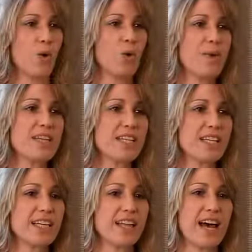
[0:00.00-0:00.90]
Well,
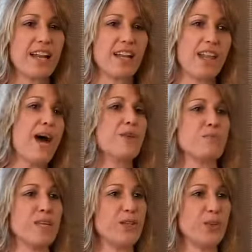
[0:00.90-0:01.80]
basically that
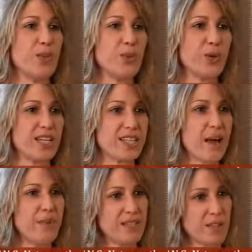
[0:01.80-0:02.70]
allows me to
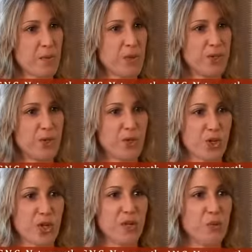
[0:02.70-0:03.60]
examine someone's
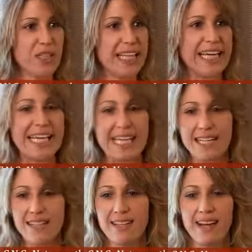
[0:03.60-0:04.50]
nutrition, what they
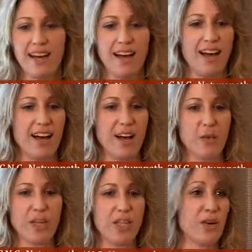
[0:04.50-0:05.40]
eat,
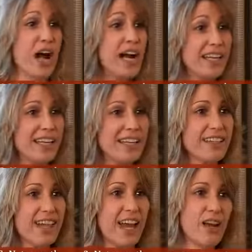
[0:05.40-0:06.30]
what they're not
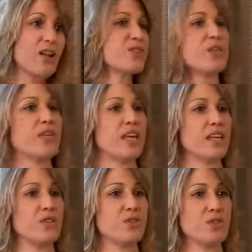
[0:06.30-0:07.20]
eating, and also
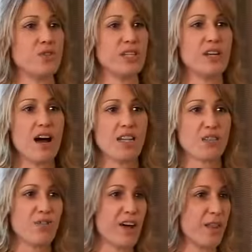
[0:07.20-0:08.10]
then to
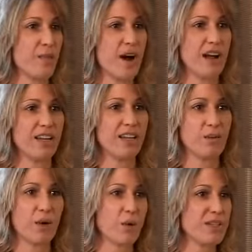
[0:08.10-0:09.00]
detoxify the body
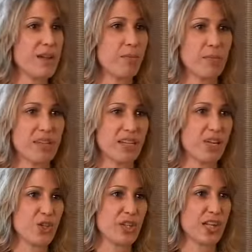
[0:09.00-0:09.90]
and work with
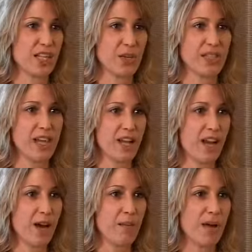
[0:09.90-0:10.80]
supplementation and clearing that
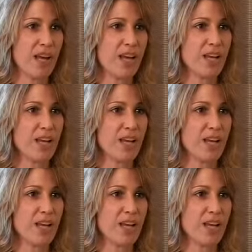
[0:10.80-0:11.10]
up.